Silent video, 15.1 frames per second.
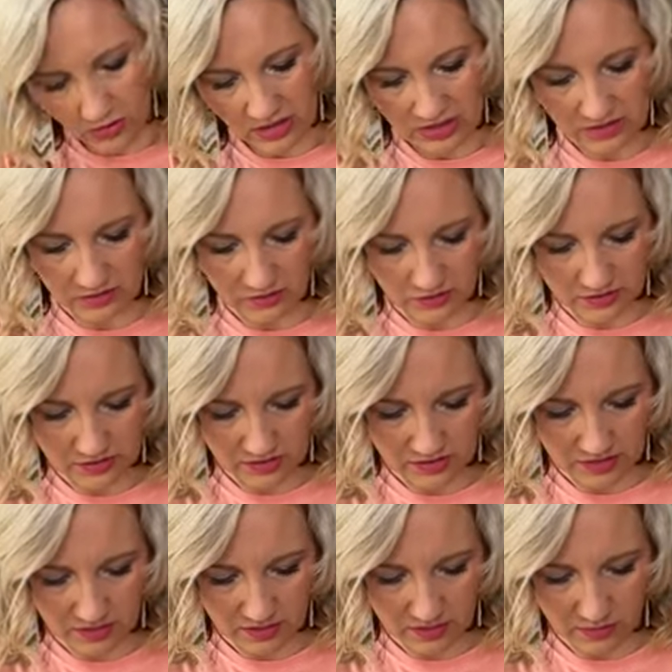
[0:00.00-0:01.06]
all kind of look
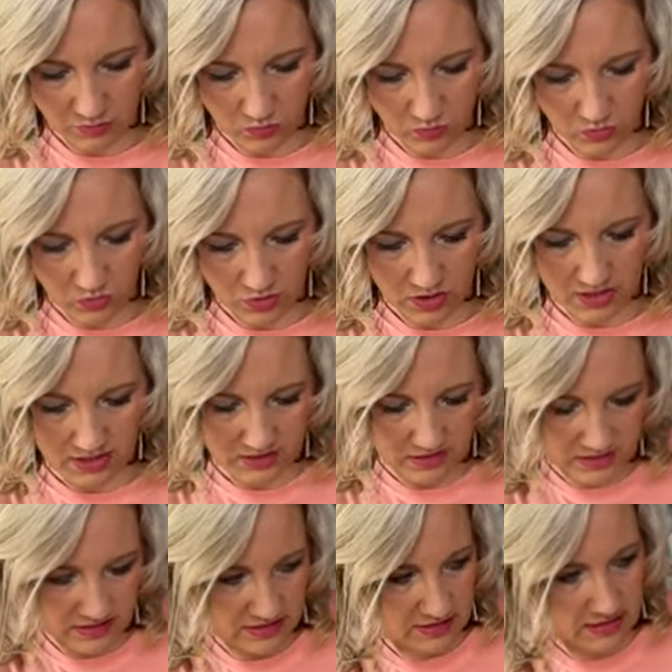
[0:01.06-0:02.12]
somewhat
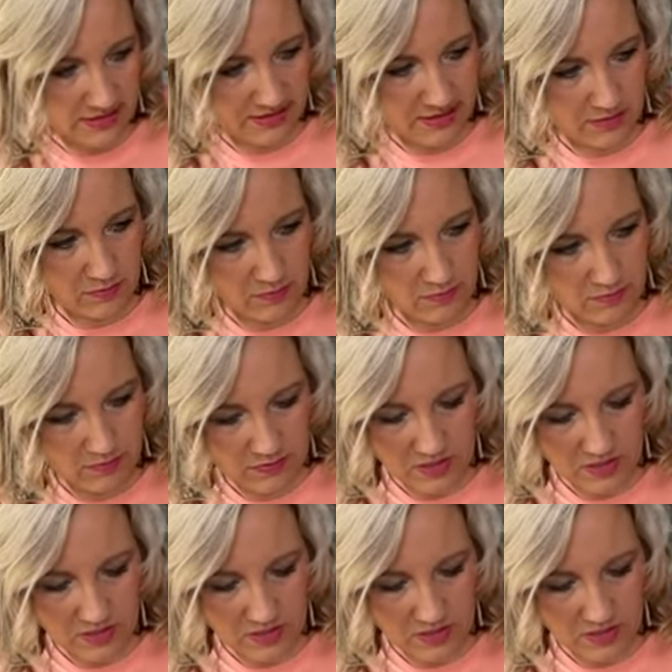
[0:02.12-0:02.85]
the same.